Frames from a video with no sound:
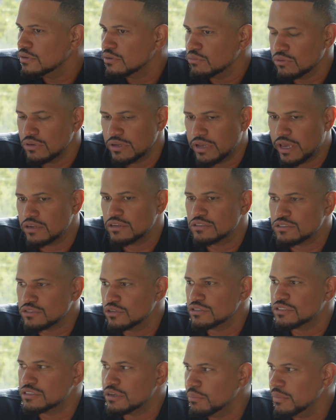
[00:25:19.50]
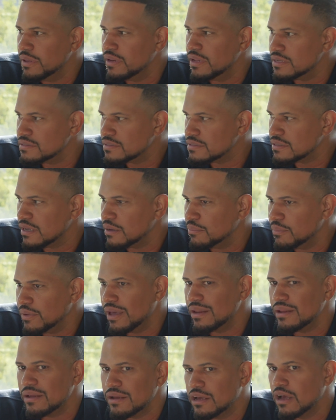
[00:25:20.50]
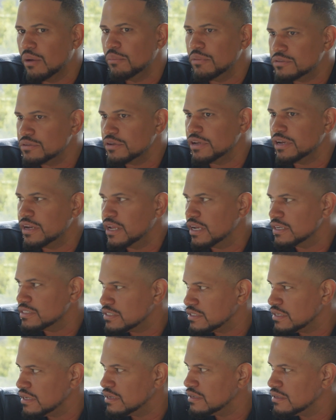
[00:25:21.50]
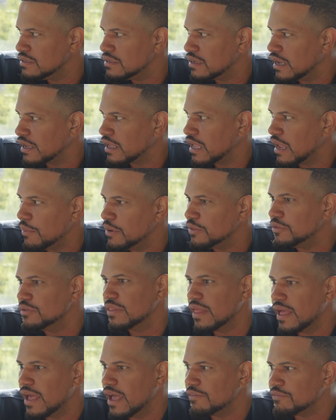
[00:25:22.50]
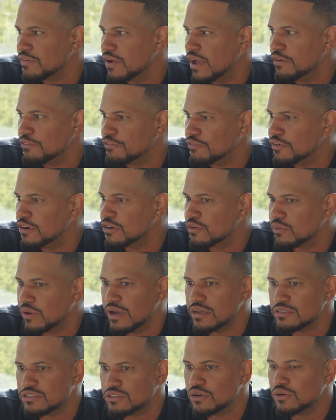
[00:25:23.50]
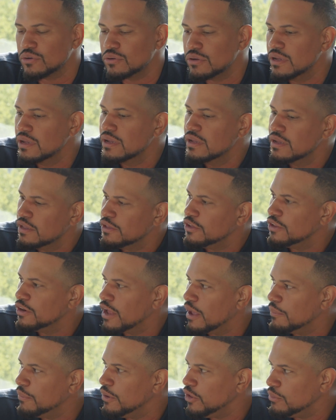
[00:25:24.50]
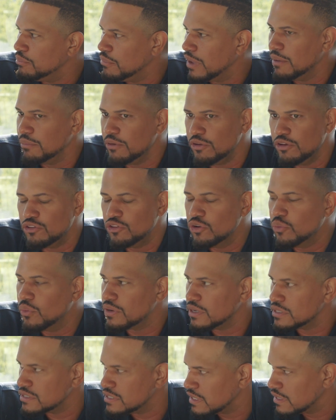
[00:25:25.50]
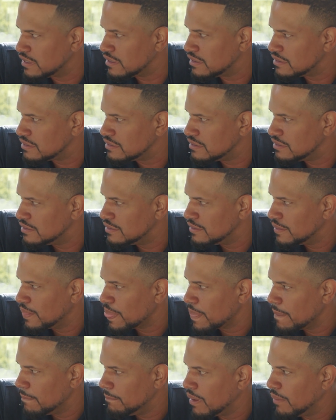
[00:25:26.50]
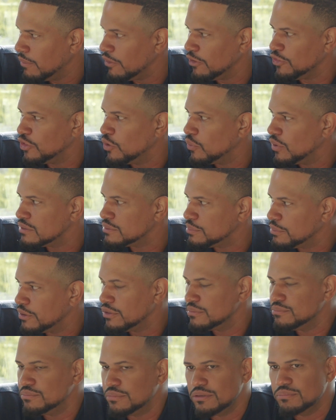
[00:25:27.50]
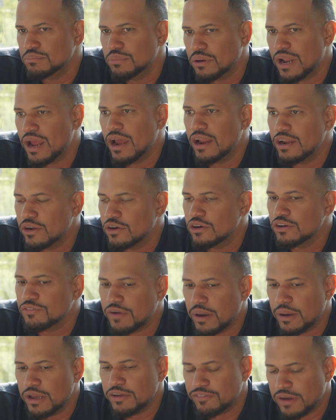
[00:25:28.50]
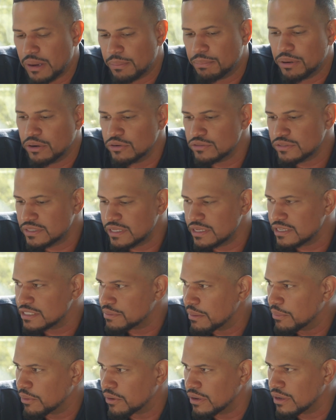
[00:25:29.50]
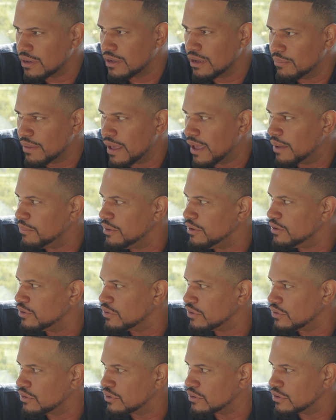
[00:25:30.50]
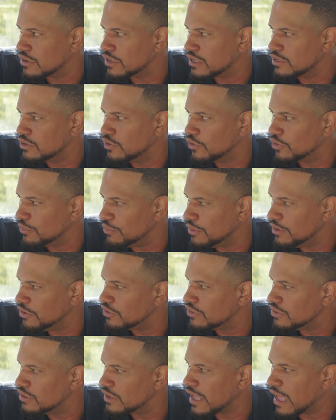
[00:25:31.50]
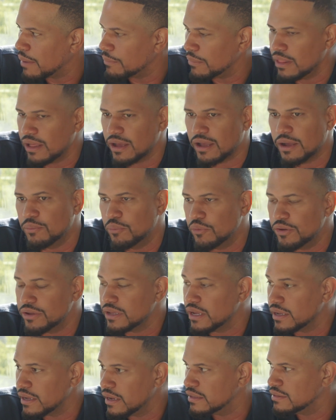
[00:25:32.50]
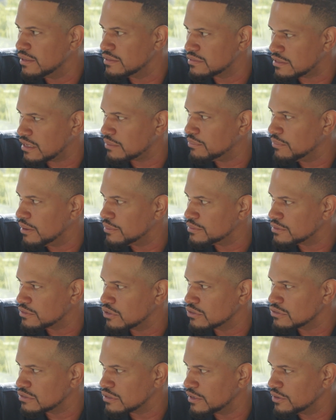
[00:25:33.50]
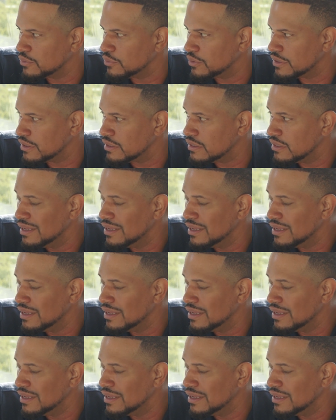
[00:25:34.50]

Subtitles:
will get on social media and say, man, I didn't come in to hear that shit. I came in to laugh and have fun, right? So, you know what I mean? Maybe you do want to share. Maybe you do want to, but I know if I post this, people are going to come at me or ignore me or look at me like I'm weak. Again, the stigma associated with it.